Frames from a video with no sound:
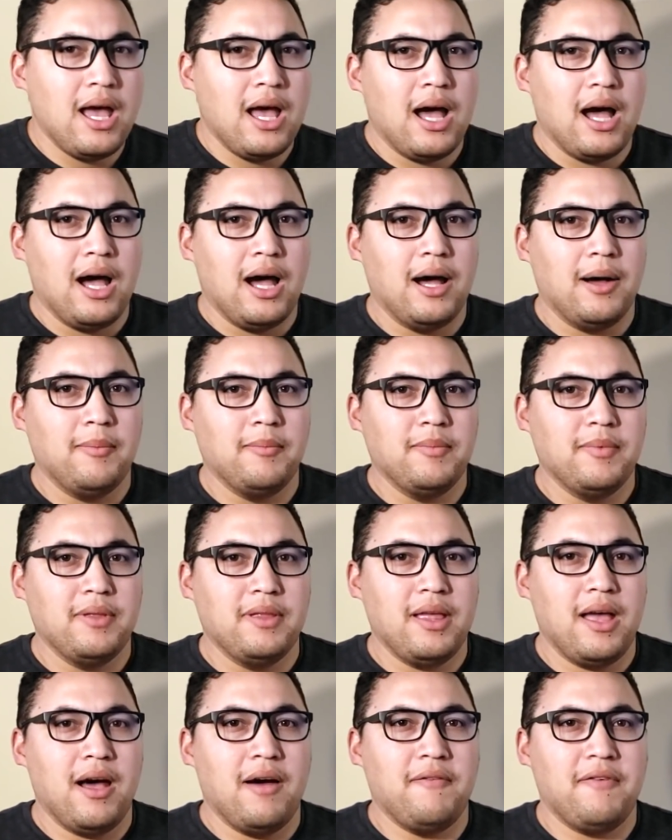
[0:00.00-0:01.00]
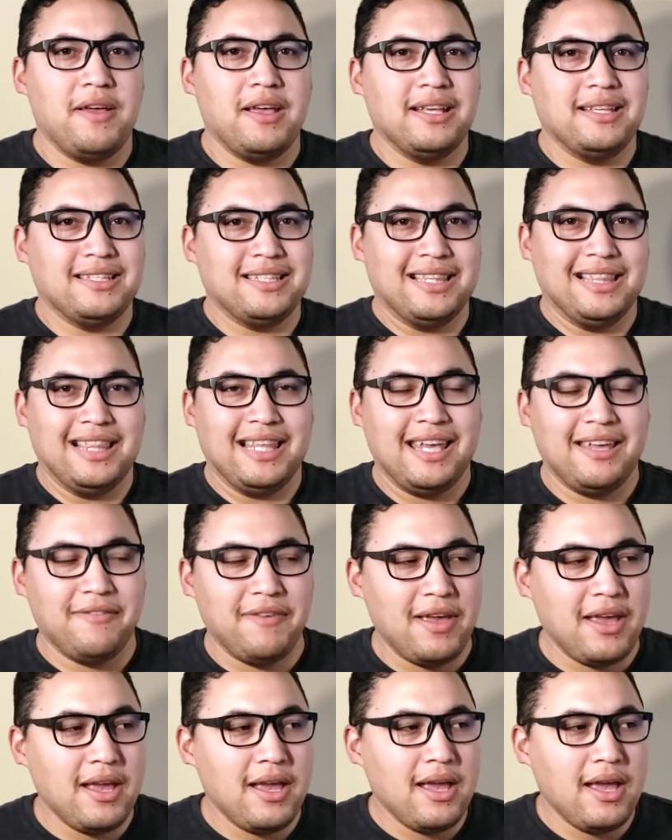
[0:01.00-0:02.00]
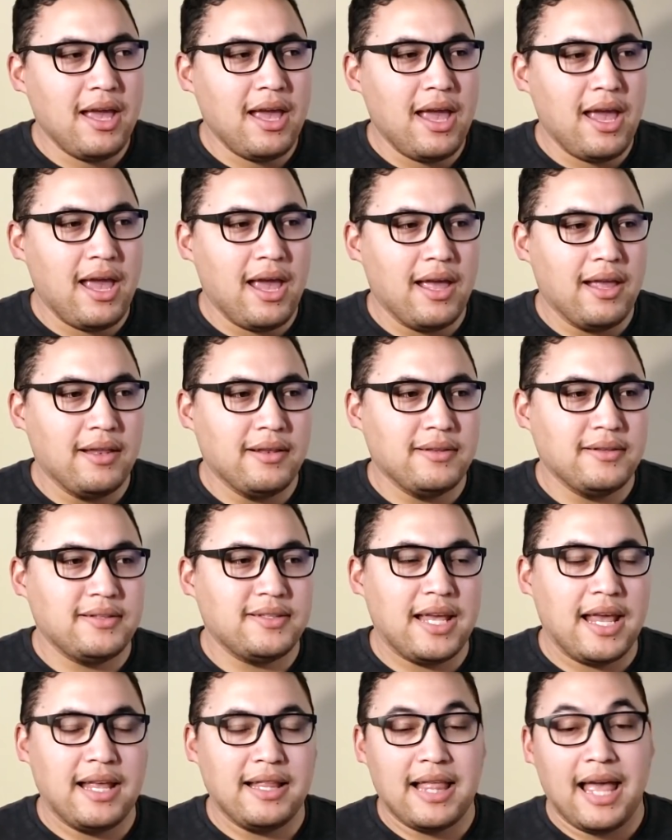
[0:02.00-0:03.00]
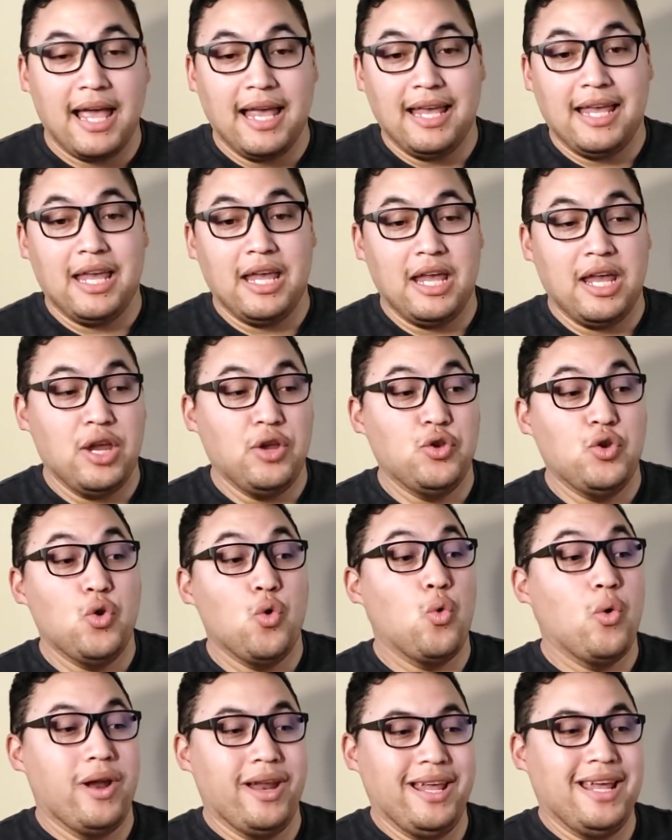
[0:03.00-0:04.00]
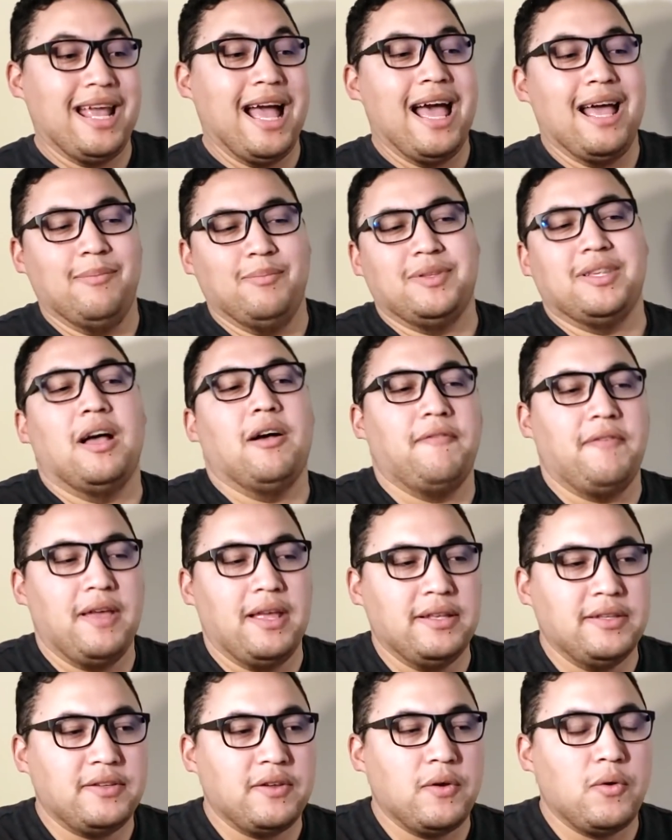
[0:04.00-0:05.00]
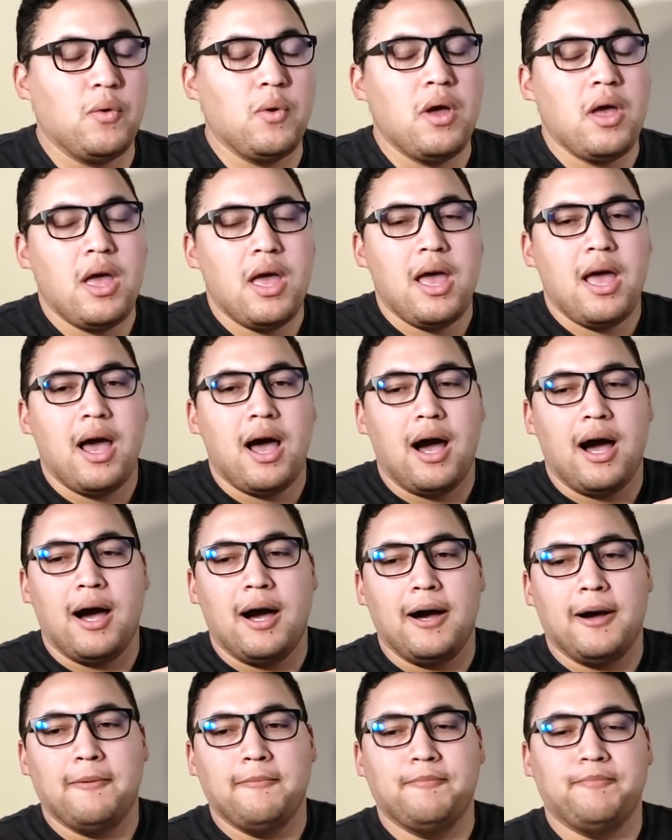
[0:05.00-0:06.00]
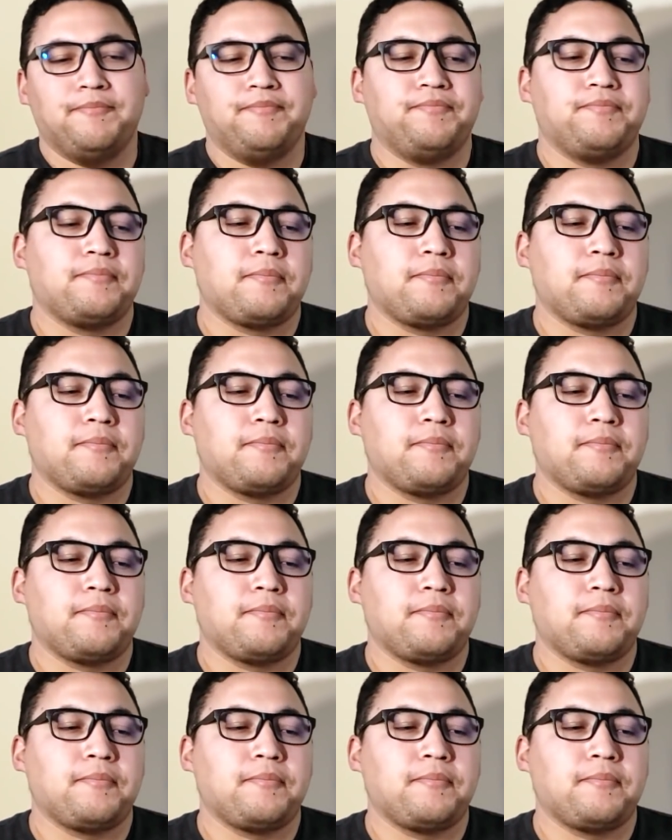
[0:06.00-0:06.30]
Of his leaving and saying that he knew what he got himself into. I